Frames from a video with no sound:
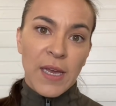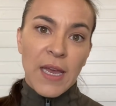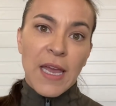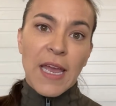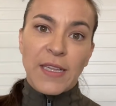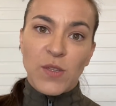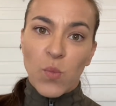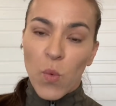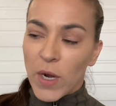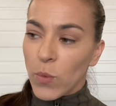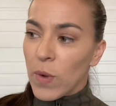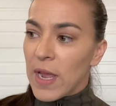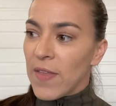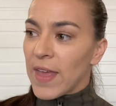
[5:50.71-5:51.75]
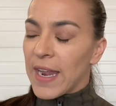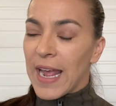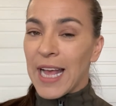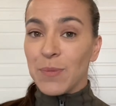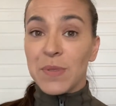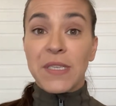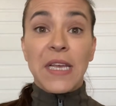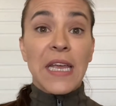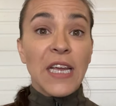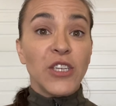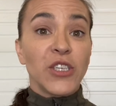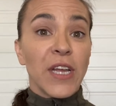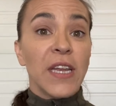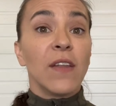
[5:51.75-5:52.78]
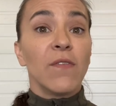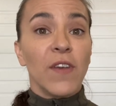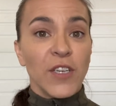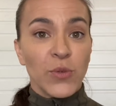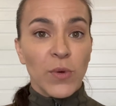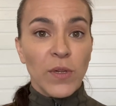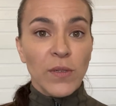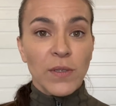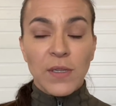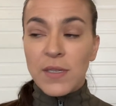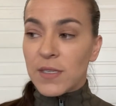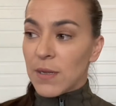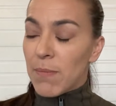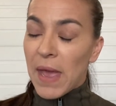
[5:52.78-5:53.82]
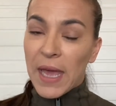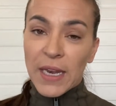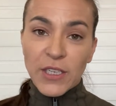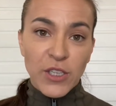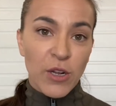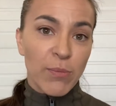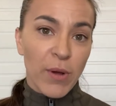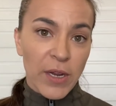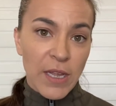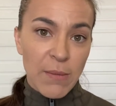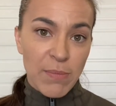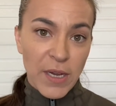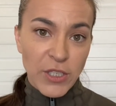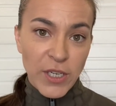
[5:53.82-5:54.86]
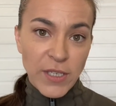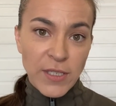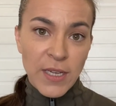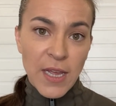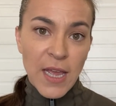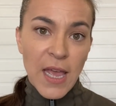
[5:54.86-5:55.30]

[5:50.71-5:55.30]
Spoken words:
It's one way that helps each individual to manage their body budget.